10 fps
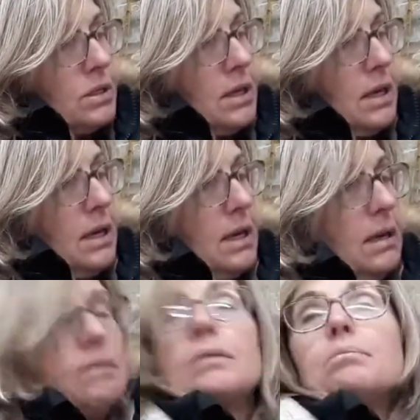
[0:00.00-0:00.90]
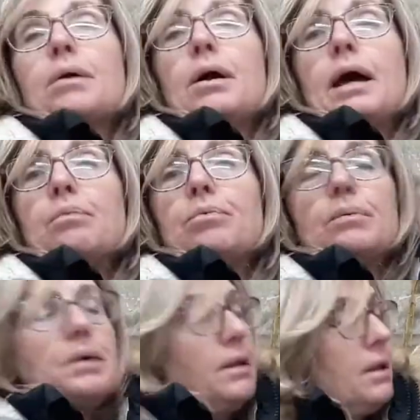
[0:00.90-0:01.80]
the burlap
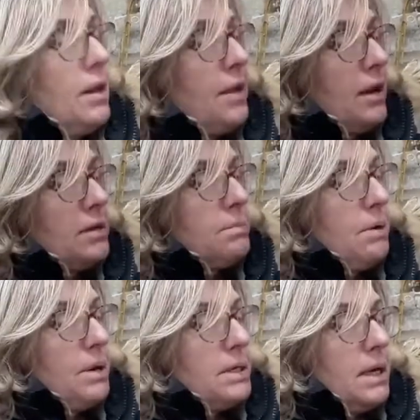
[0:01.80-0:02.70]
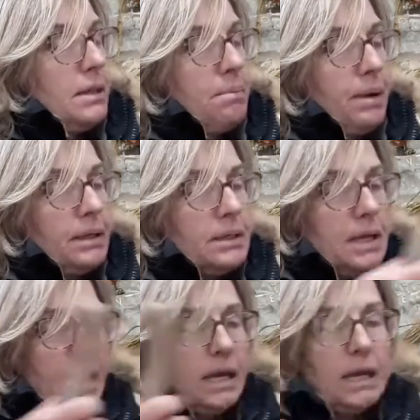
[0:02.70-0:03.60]
ribbon that is mirrored in the
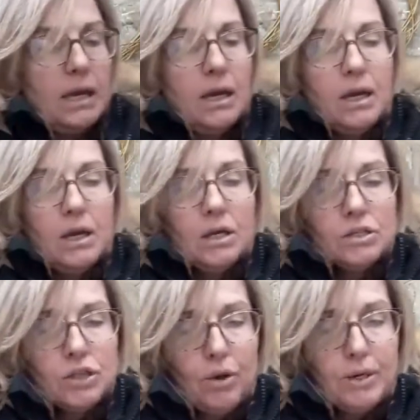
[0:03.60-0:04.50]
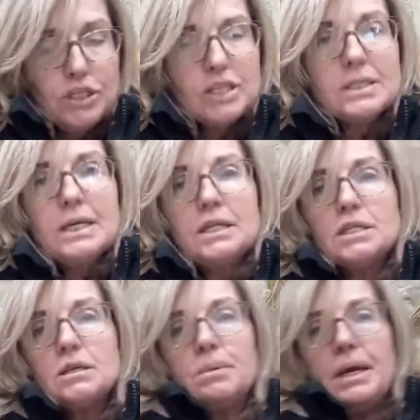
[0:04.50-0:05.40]
bunting. So it just needs
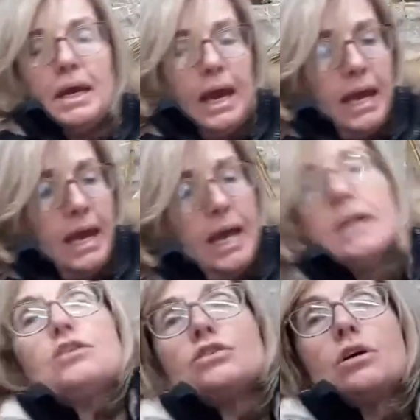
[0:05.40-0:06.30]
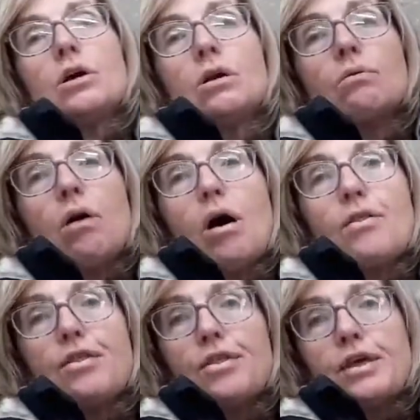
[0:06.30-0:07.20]
to be a hint
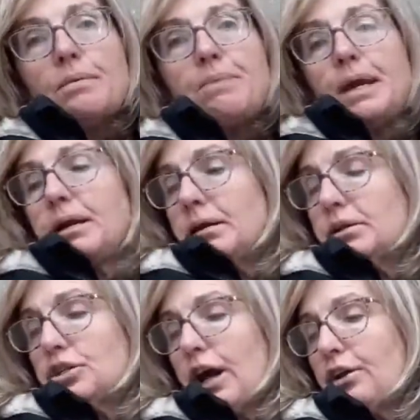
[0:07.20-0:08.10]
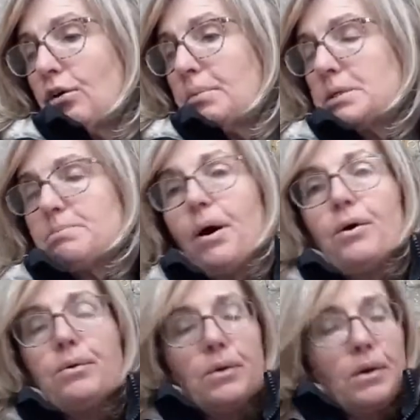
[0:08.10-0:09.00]
rather than a big ginormous bow.